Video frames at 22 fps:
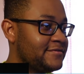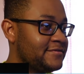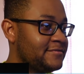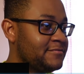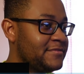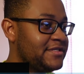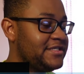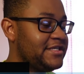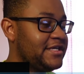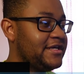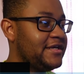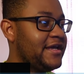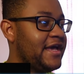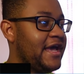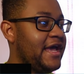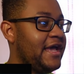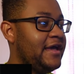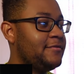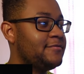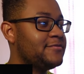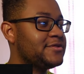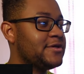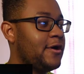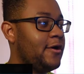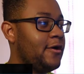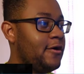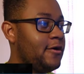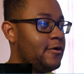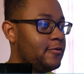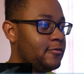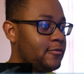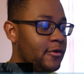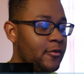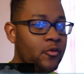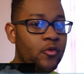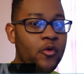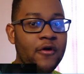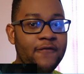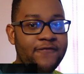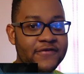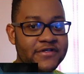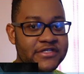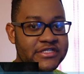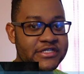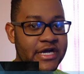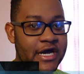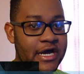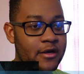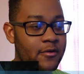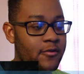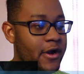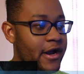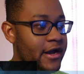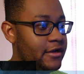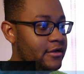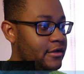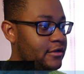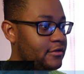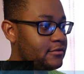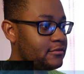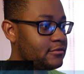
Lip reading: Machine Games. Oh, Wolfenstein, right?